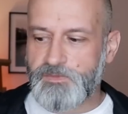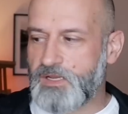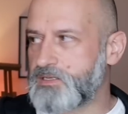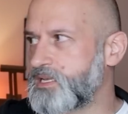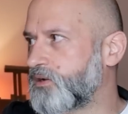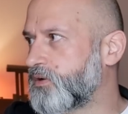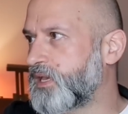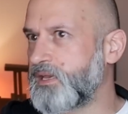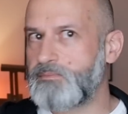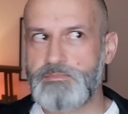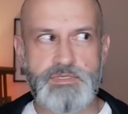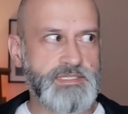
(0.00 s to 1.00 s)
I was like,
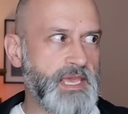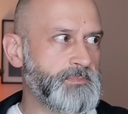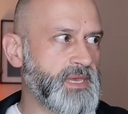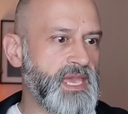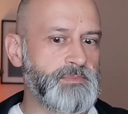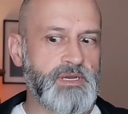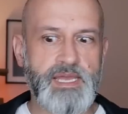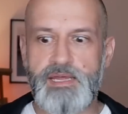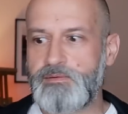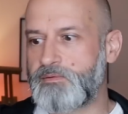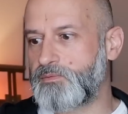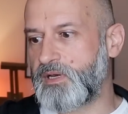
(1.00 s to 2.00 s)
okay, same game
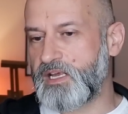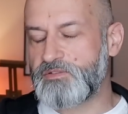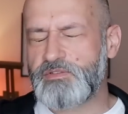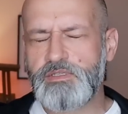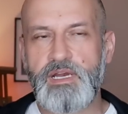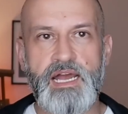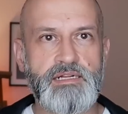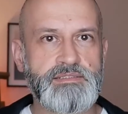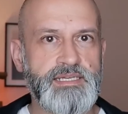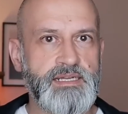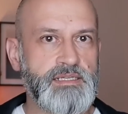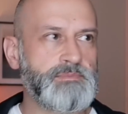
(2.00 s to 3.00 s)
again, whatever. I'll
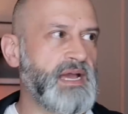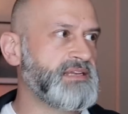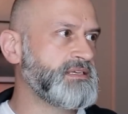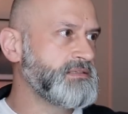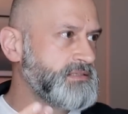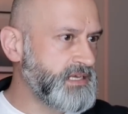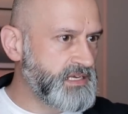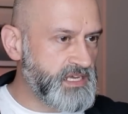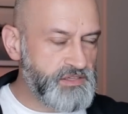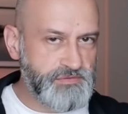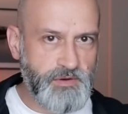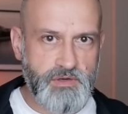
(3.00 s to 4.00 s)
tell him I didn't take
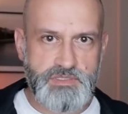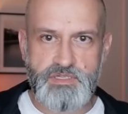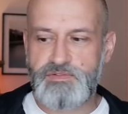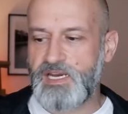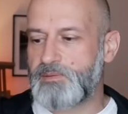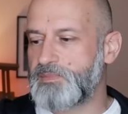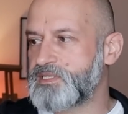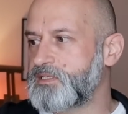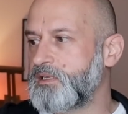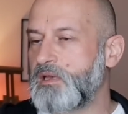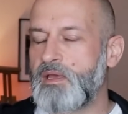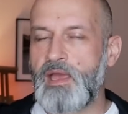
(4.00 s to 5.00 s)
any photos of an
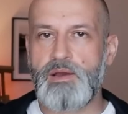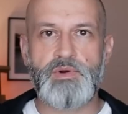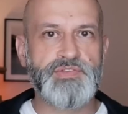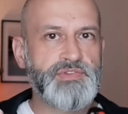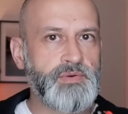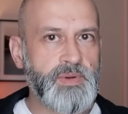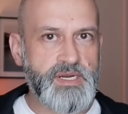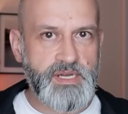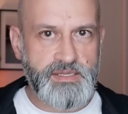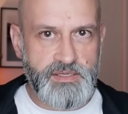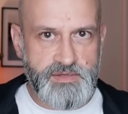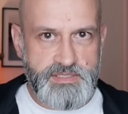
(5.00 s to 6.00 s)
embassy. I wasn't aware
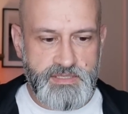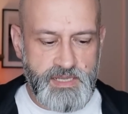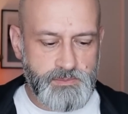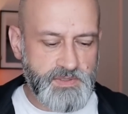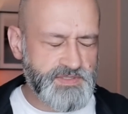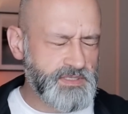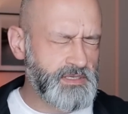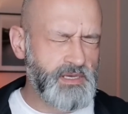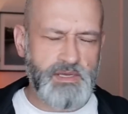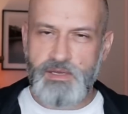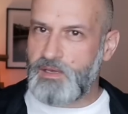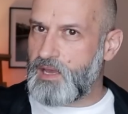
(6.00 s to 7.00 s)
that there is an embassy.
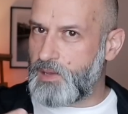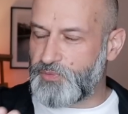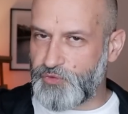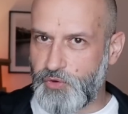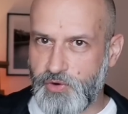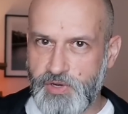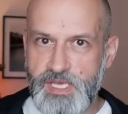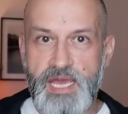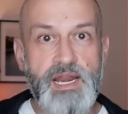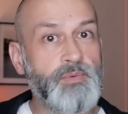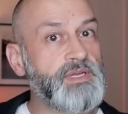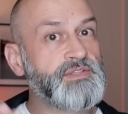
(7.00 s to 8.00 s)
I'm sorry,
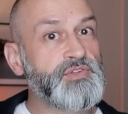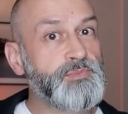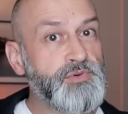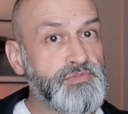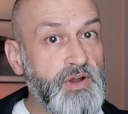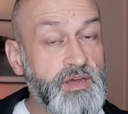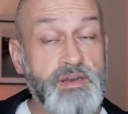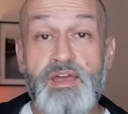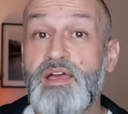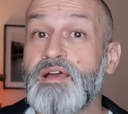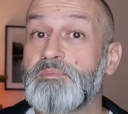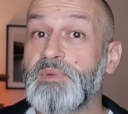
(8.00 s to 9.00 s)
and I wanted to move on.
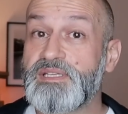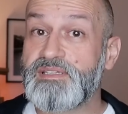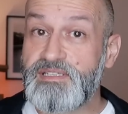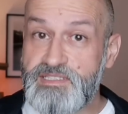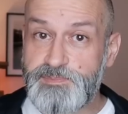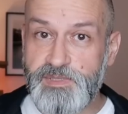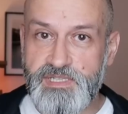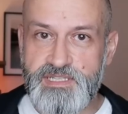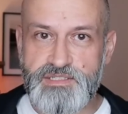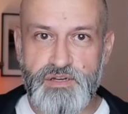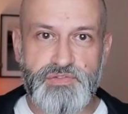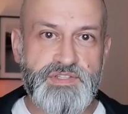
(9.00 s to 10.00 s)
But this
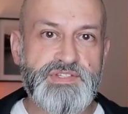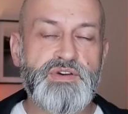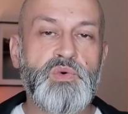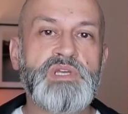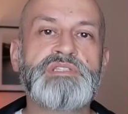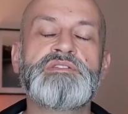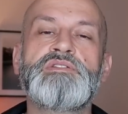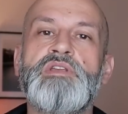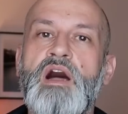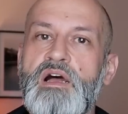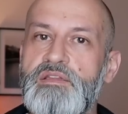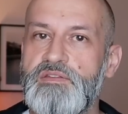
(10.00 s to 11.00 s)
police officer was
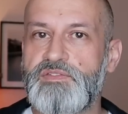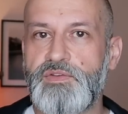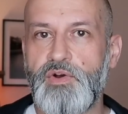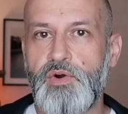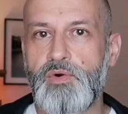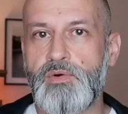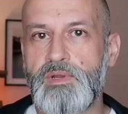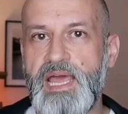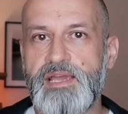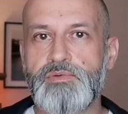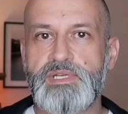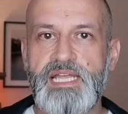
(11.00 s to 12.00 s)
not so
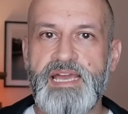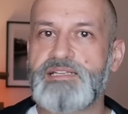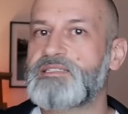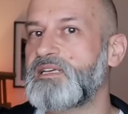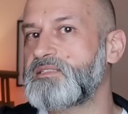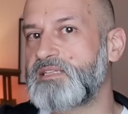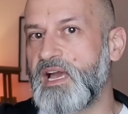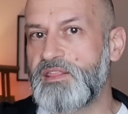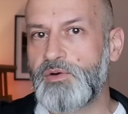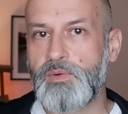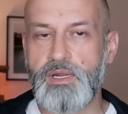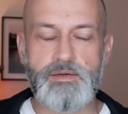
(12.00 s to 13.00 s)
like relaxed as the
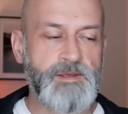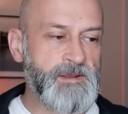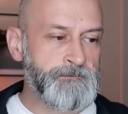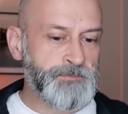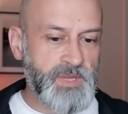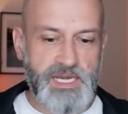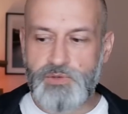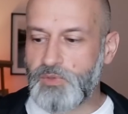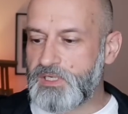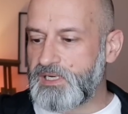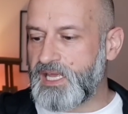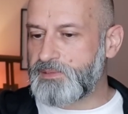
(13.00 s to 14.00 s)
other one, and he
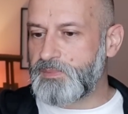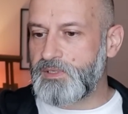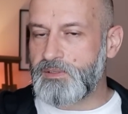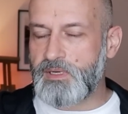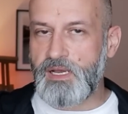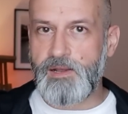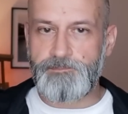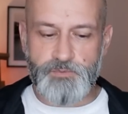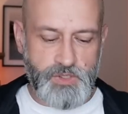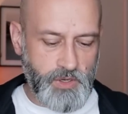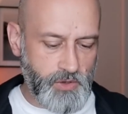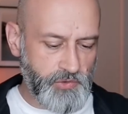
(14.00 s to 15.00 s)
wouldn't let me
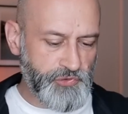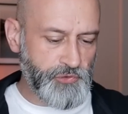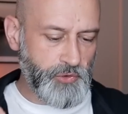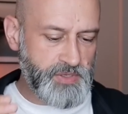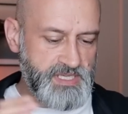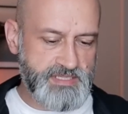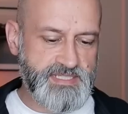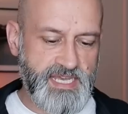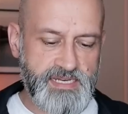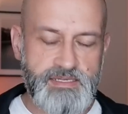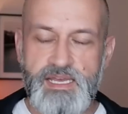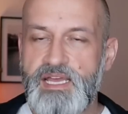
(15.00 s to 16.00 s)
go. So he
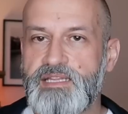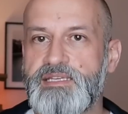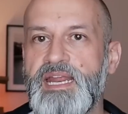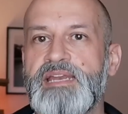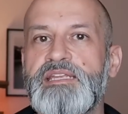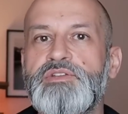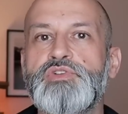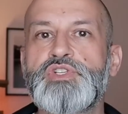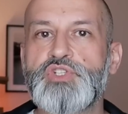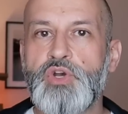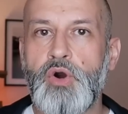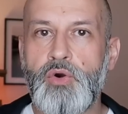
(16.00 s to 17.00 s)
said that I need to
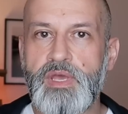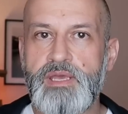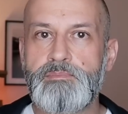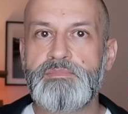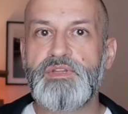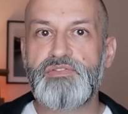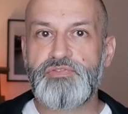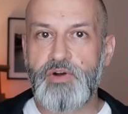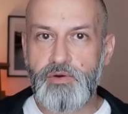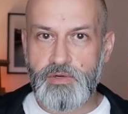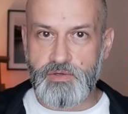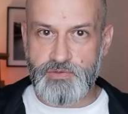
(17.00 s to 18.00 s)
show him the
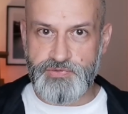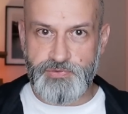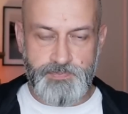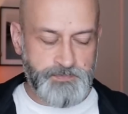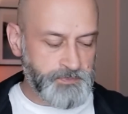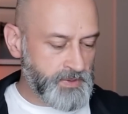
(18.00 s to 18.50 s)
photos.